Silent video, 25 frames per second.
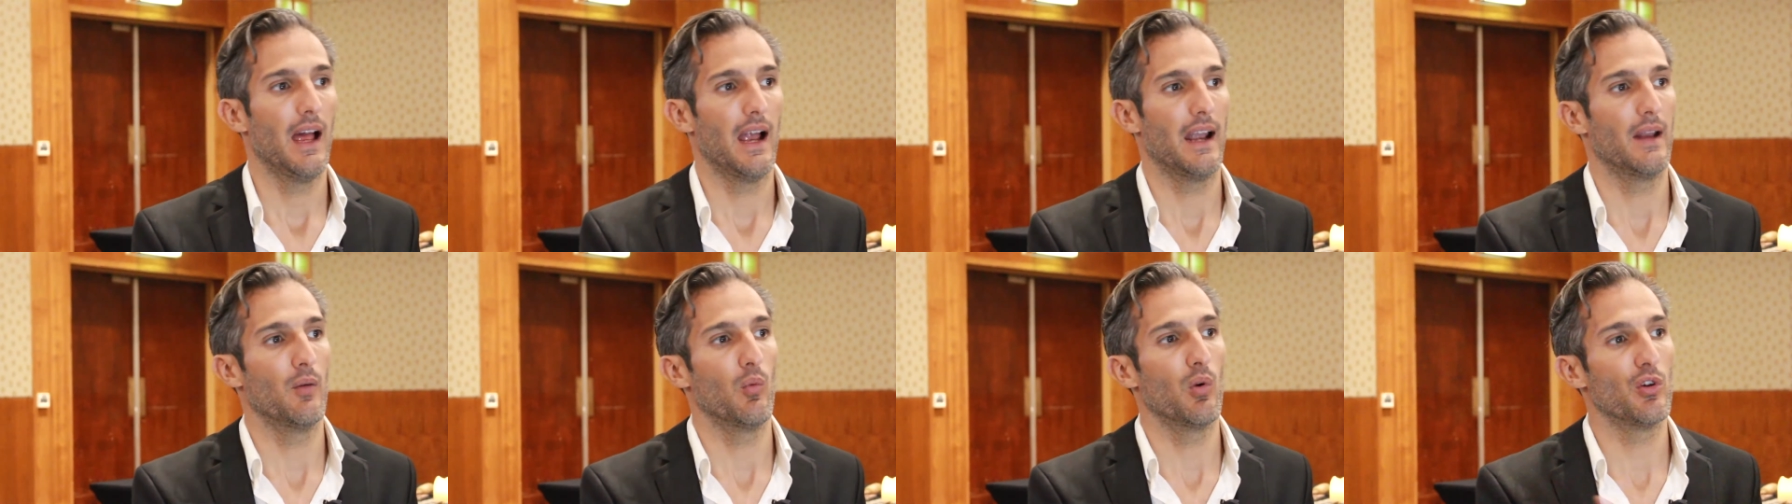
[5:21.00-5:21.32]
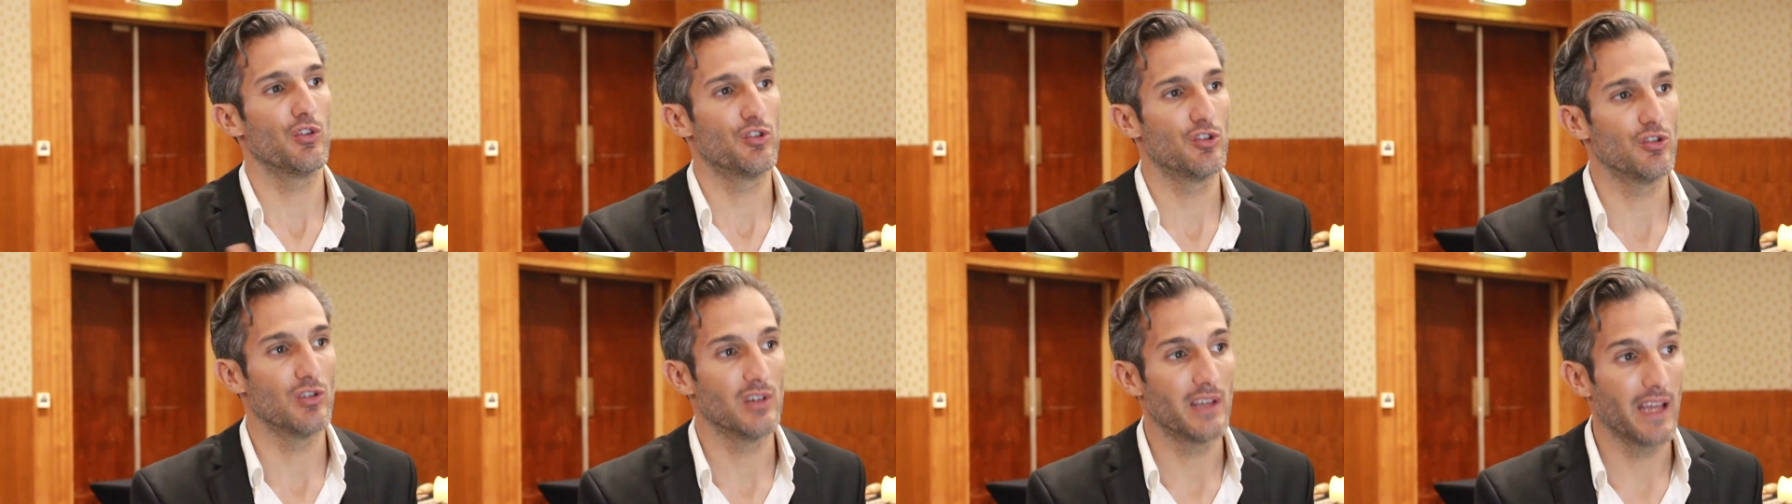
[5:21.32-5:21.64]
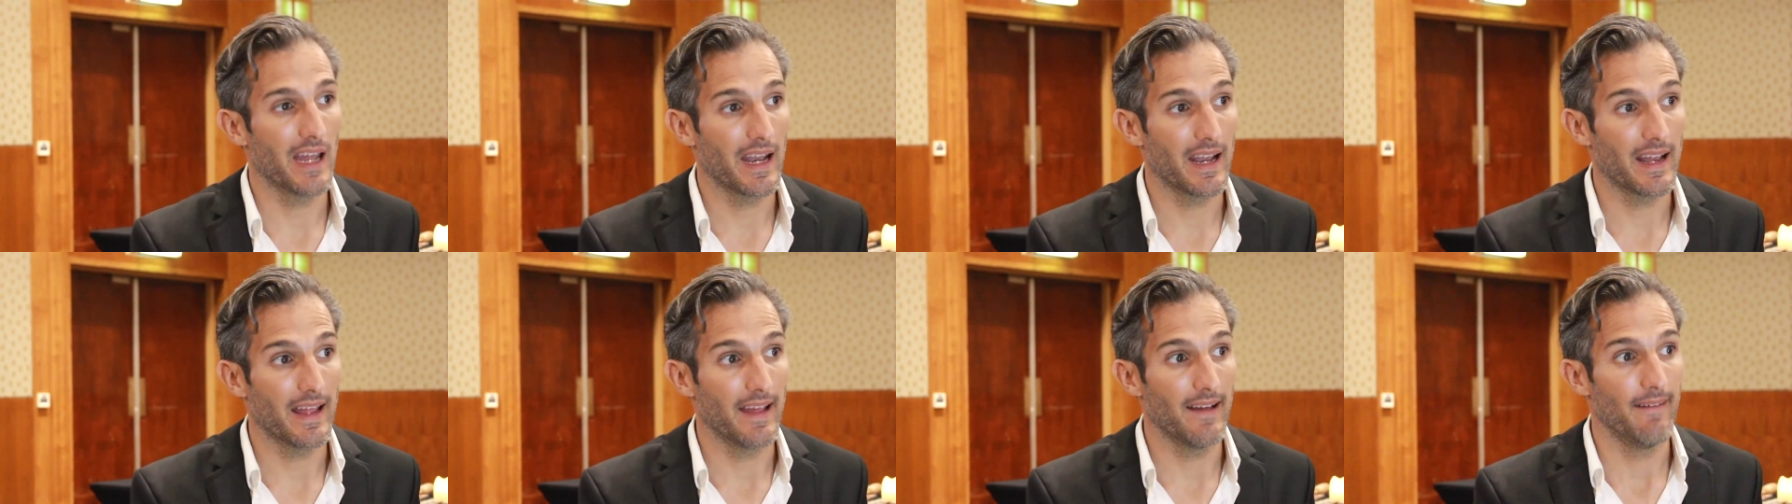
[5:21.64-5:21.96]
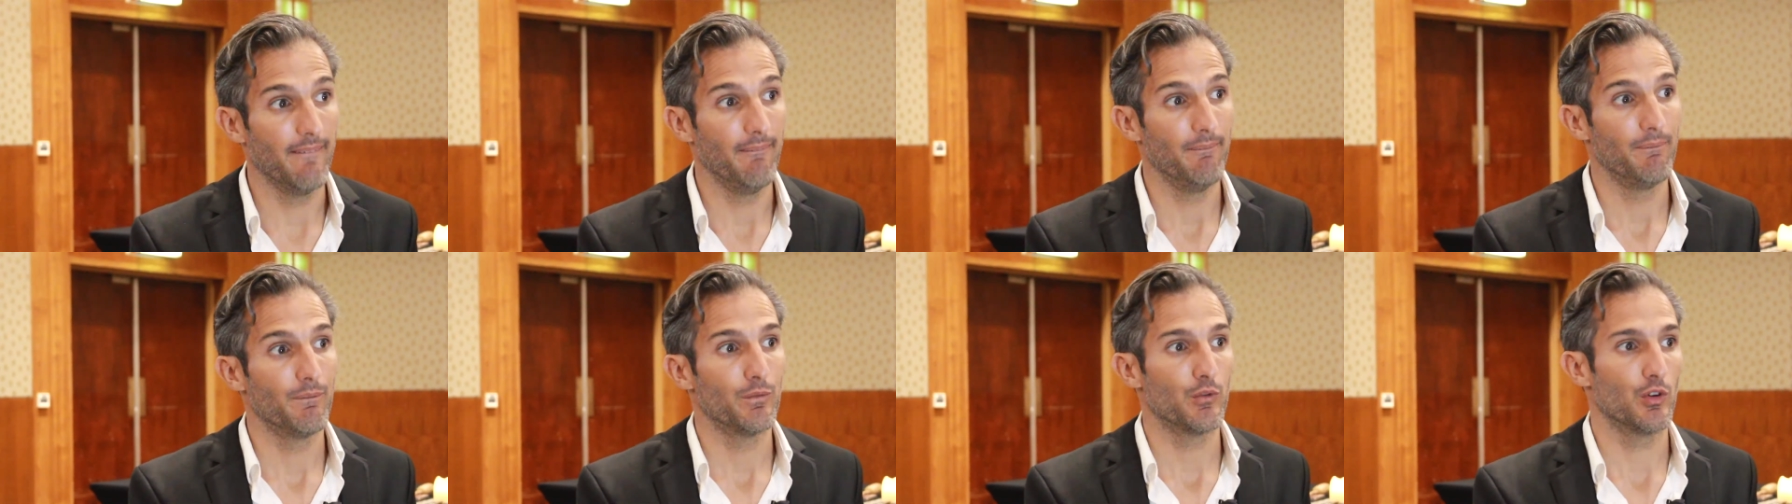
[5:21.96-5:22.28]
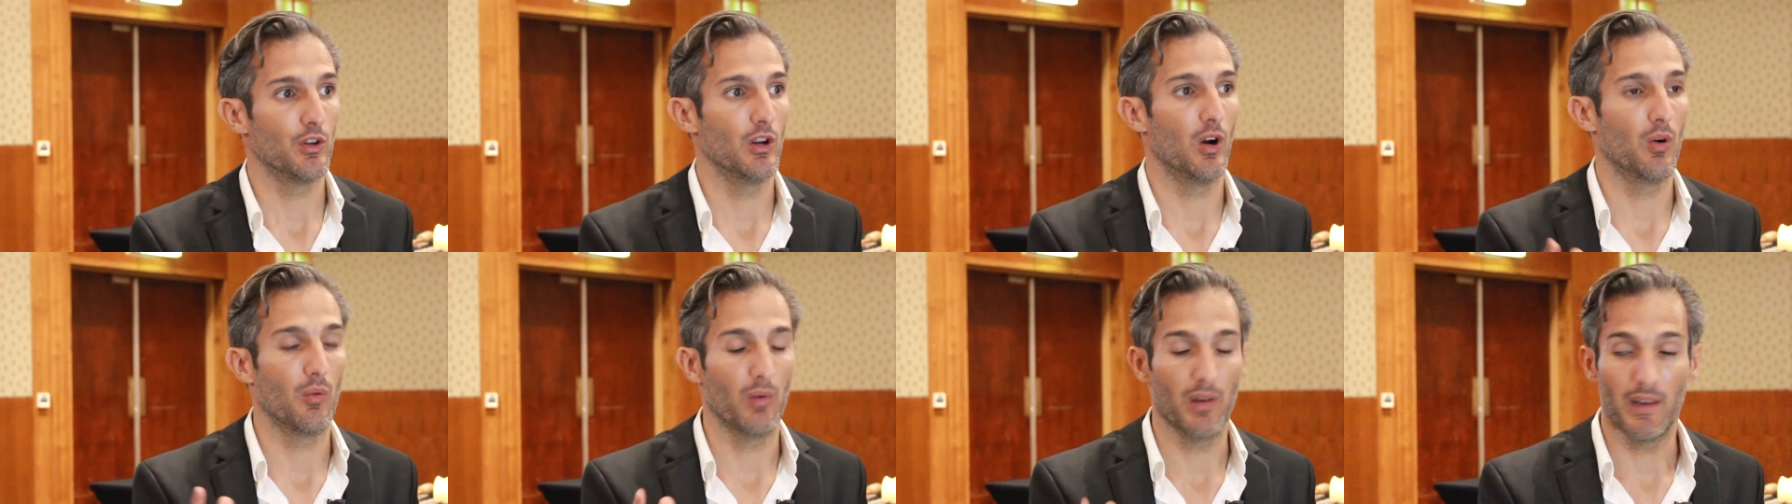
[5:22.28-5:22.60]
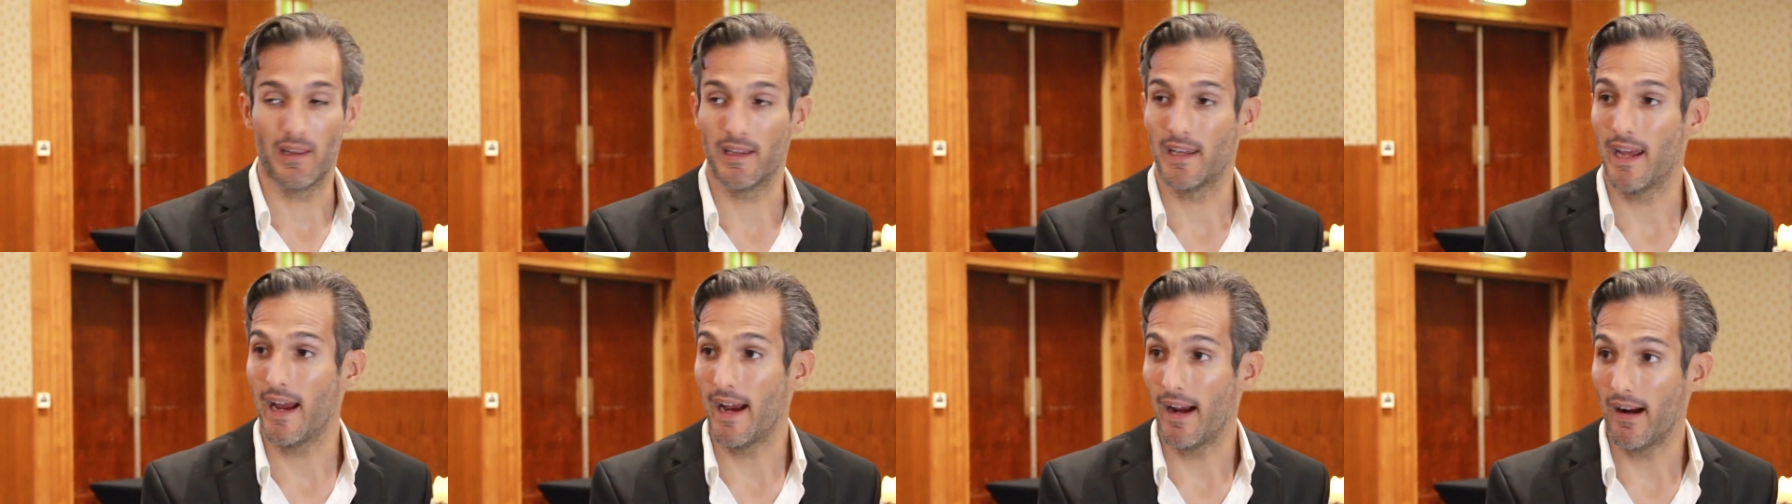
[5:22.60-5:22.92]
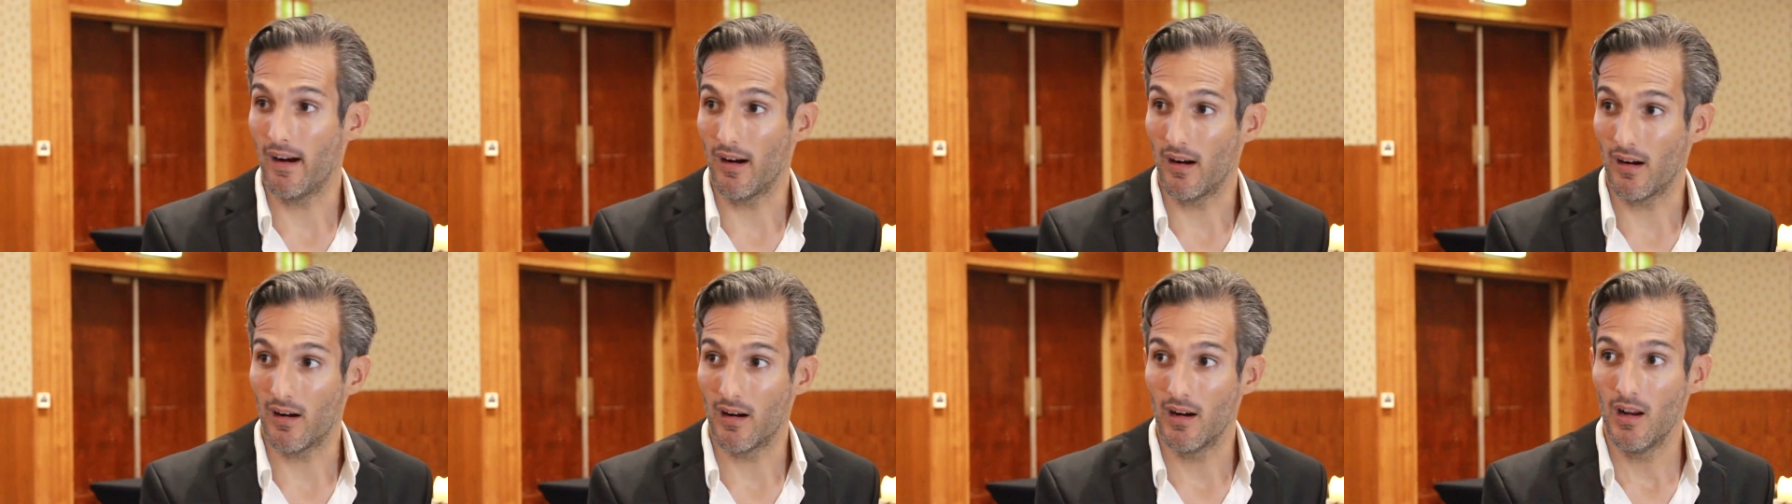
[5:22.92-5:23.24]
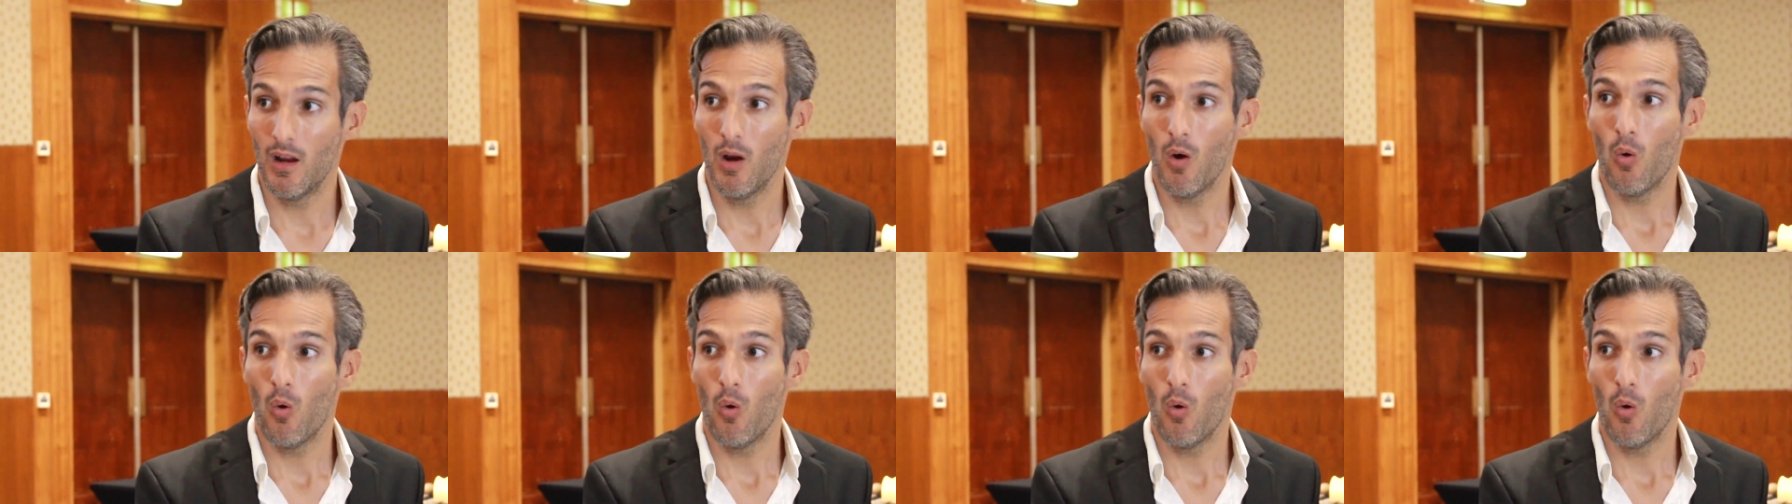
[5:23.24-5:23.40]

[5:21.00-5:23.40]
And once you get it, you don't really care.